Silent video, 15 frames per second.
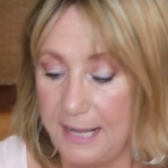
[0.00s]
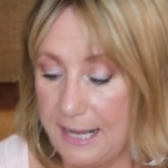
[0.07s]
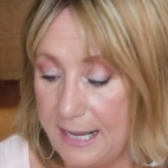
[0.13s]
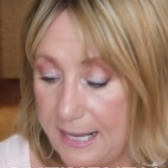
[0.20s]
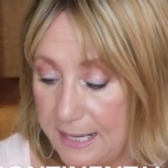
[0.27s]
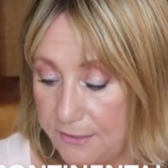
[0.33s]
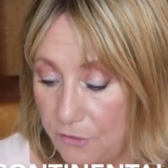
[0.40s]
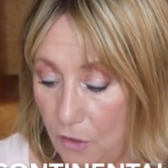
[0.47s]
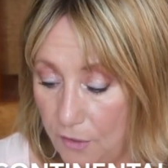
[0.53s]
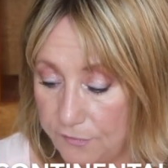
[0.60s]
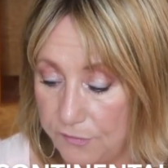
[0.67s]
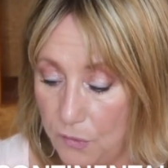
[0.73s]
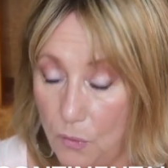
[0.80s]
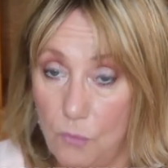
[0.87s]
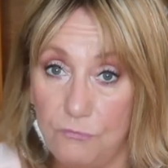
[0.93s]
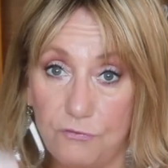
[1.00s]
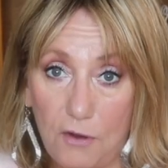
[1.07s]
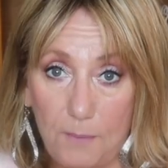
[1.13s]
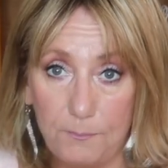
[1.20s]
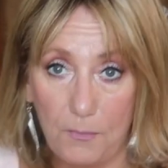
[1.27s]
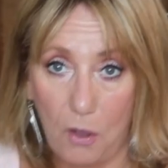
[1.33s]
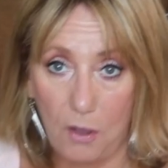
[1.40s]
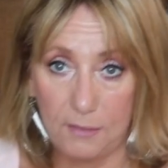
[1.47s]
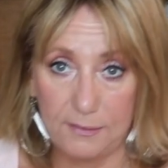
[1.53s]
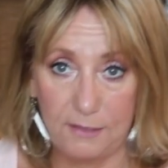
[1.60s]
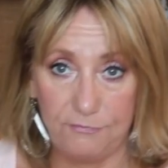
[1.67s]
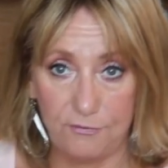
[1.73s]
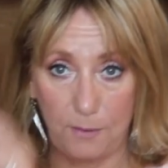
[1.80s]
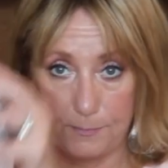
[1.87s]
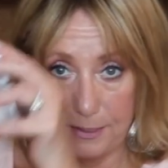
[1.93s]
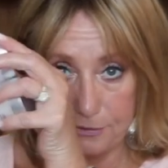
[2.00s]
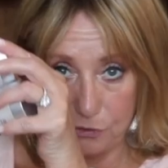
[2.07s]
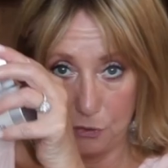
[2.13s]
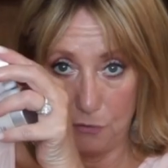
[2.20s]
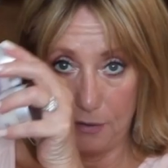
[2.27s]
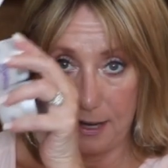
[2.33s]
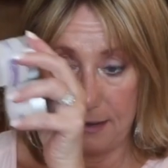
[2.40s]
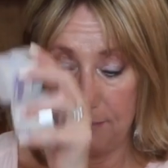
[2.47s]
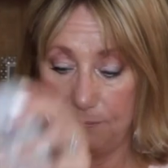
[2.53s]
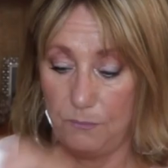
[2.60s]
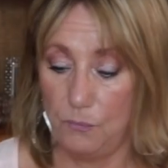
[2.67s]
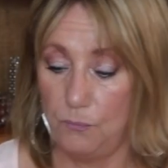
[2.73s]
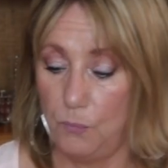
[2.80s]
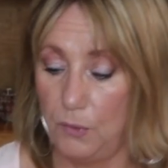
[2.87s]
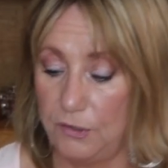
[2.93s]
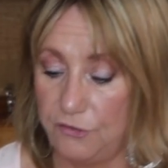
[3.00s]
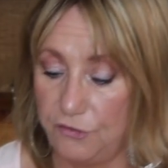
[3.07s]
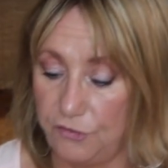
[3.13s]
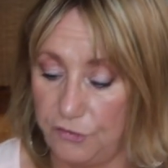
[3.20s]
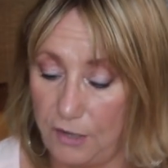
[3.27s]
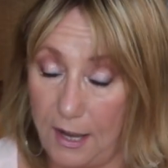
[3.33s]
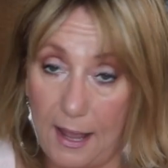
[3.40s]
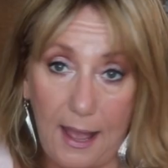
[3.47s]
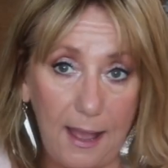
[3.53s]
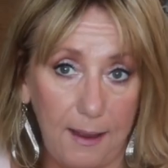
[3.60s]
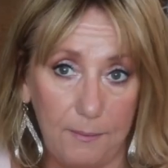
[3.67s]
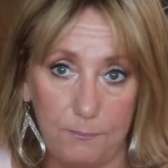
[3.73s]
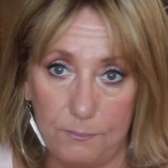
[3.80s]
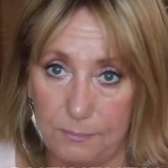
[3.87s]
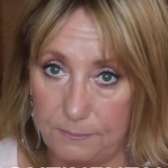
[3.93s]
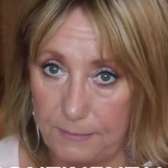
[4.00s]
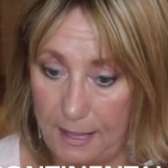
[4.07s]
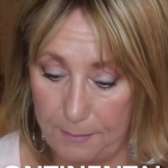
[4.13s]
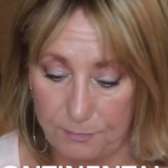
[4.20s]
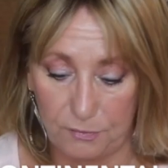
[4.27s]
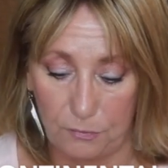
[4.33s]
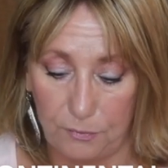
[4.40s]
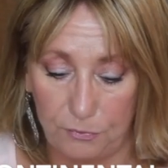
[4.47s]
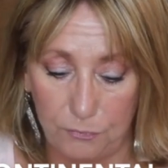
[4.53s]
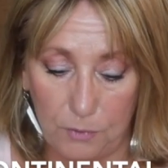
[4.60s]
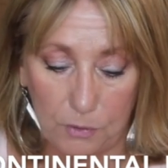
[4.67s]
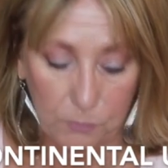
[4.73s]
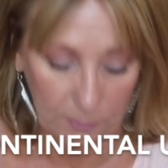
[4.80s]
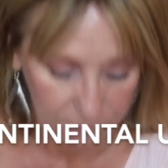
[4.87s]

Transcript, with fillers: and also from Holly from Adore, which I'm absolutely thrilled